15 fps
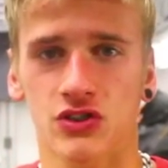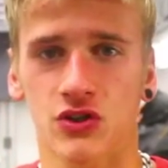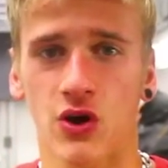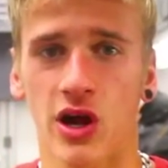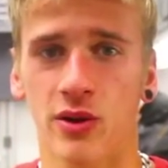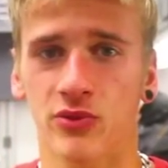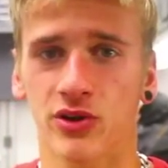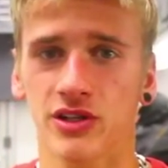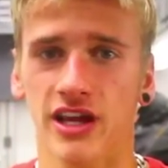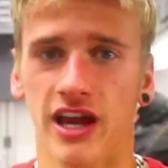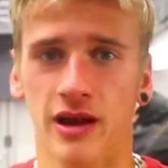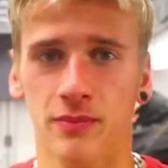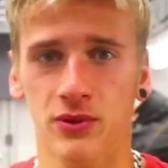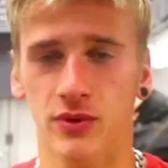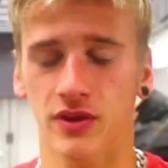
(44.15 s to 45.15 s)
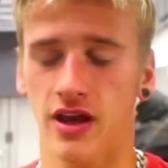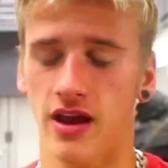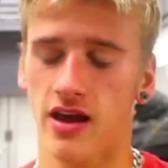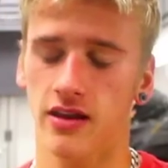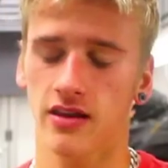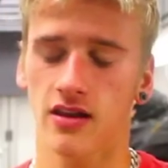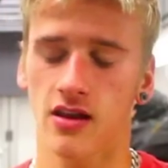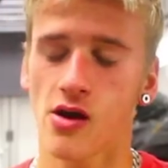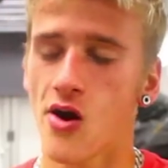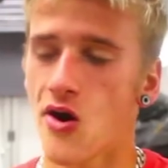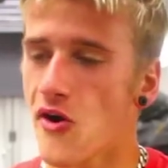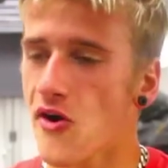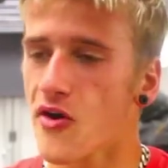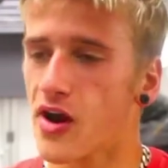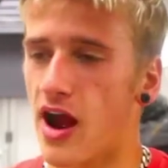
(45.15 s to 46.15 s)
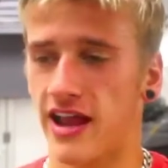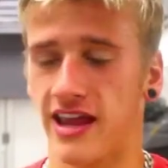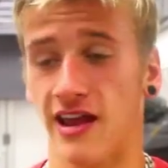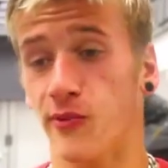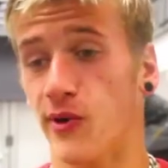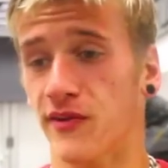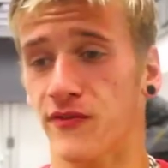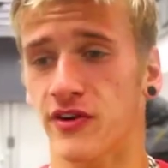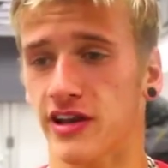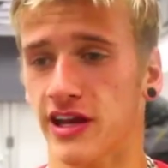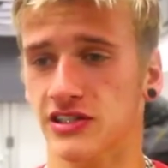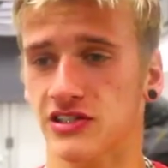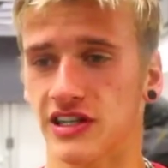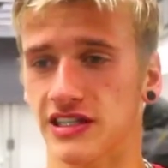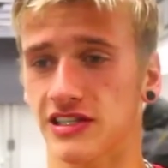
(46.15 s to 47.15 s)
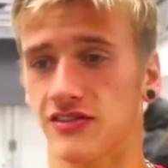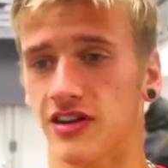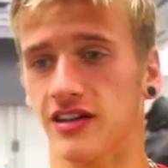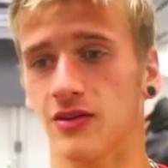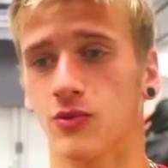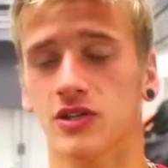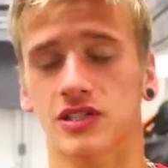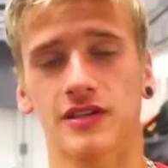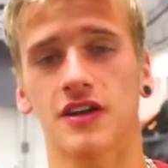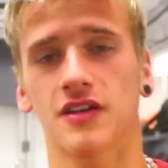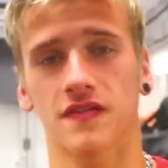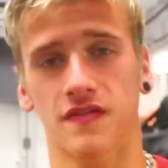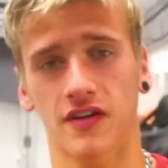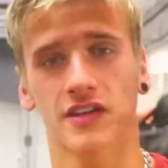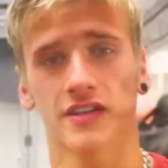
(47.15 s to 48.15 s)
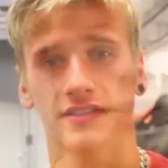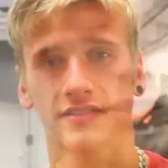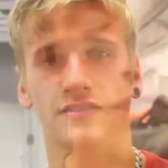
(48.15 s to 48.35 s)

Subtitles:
You know, I'm really happy with that, and I can't wait for the next race already. It was a lot of fun.